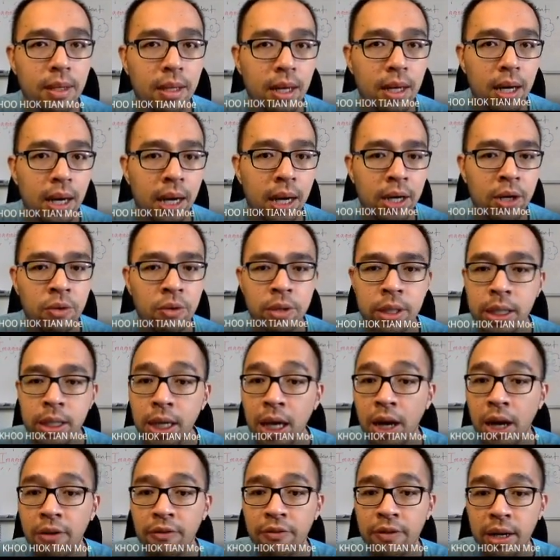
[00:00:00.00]
I don't think
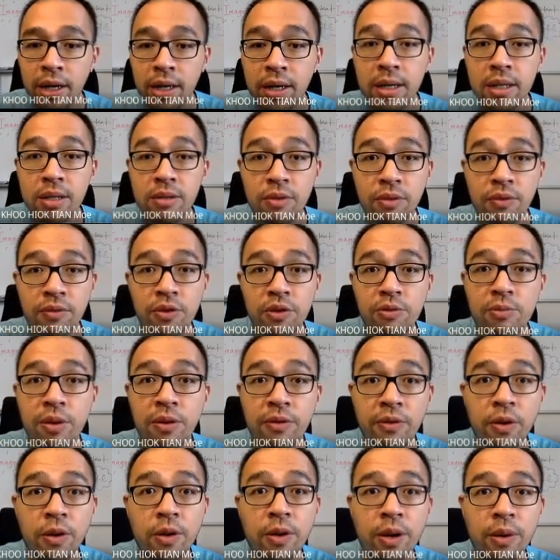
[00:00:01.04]
I've done this with you
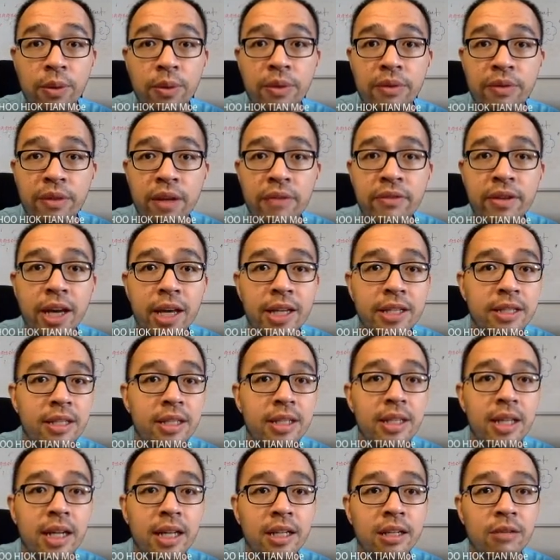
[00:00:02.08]
before, right? We've never actually
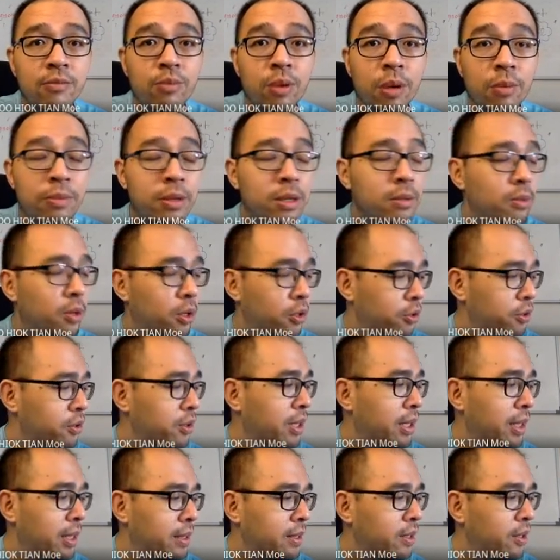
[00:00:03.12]
done a proper module.
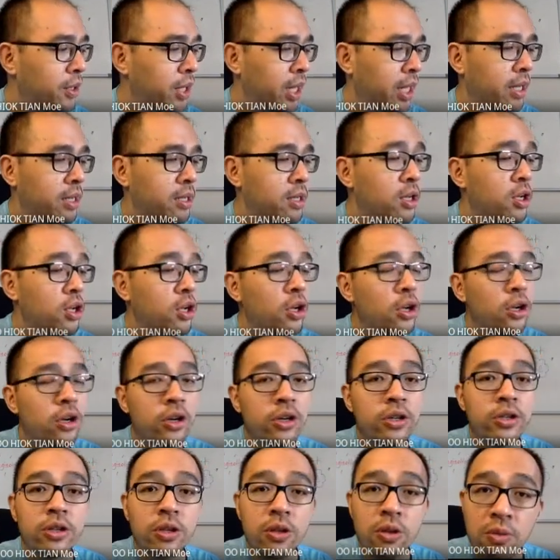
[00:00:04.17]
Okay,
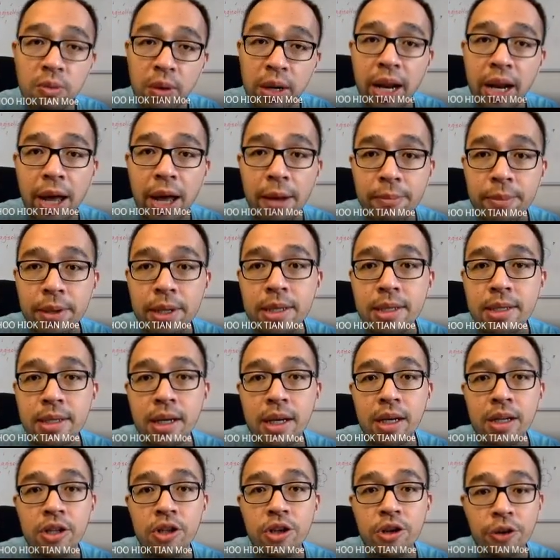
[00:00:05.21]
so what happens
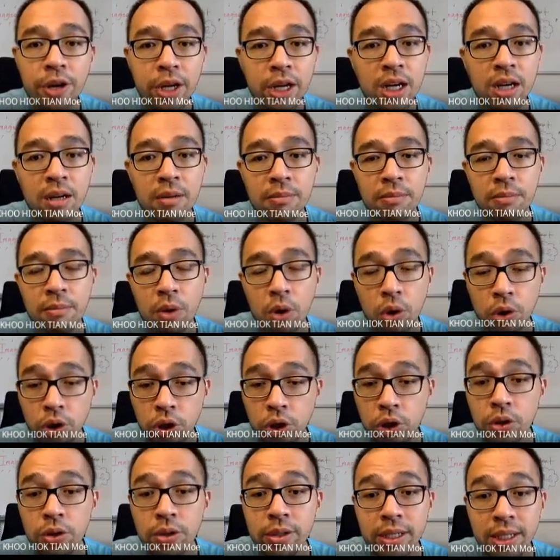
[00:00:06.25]
during a
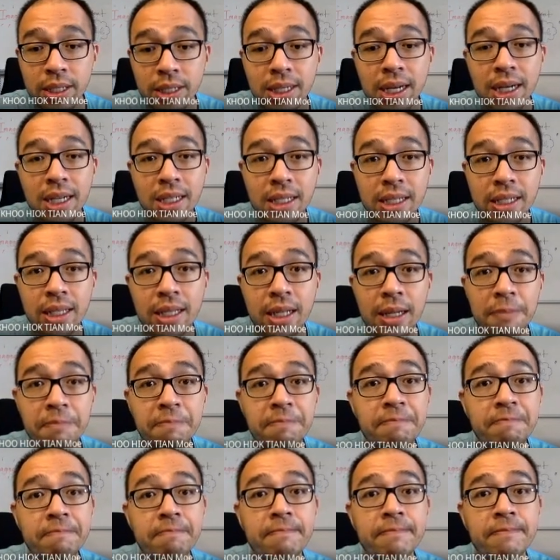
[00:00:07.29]
module discussion lah?
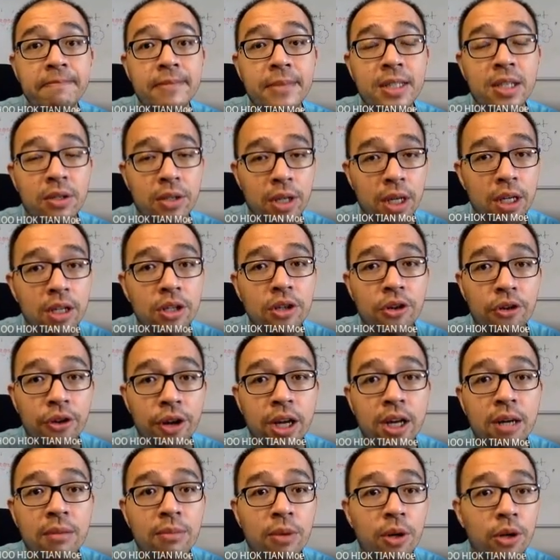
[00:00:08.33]
Okay, during
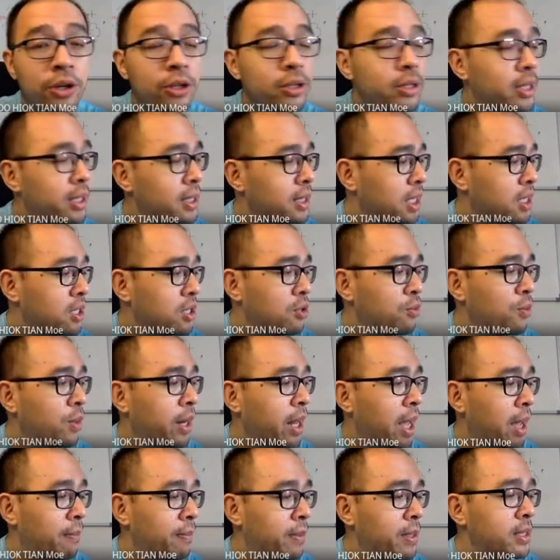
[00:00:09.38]
a module discussion, what
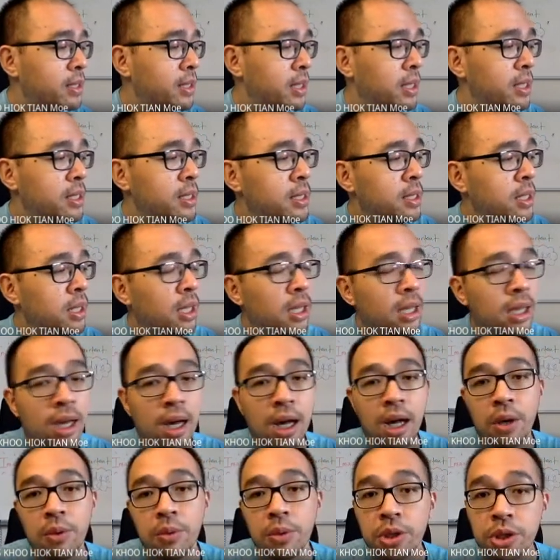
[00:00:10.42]
happens is
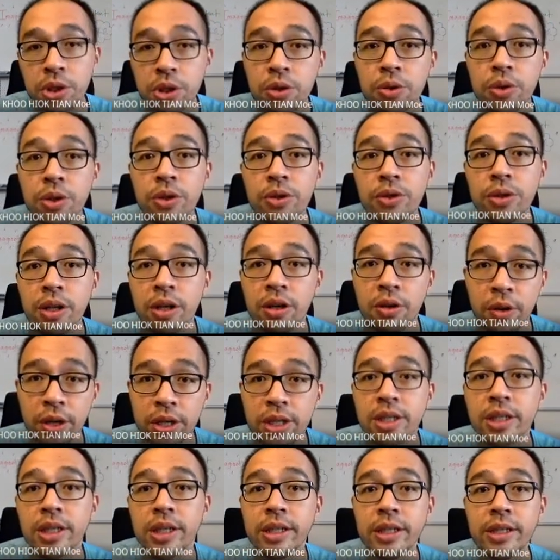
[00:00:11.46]
I will show you the
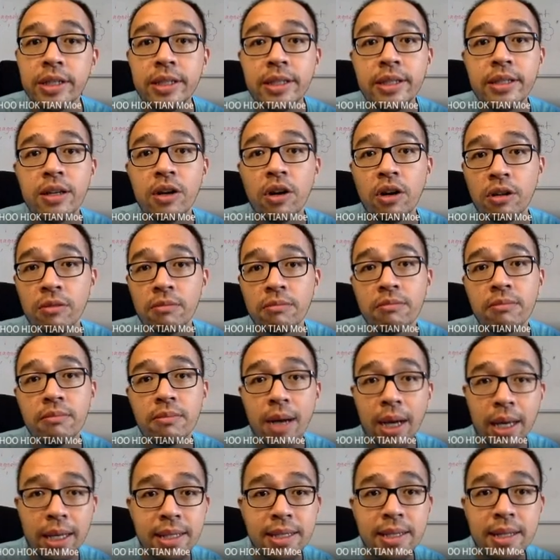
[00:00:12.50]
question on
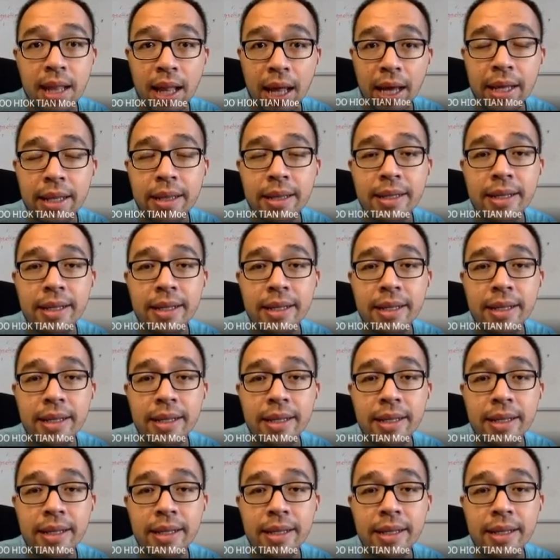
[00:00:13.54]
my slide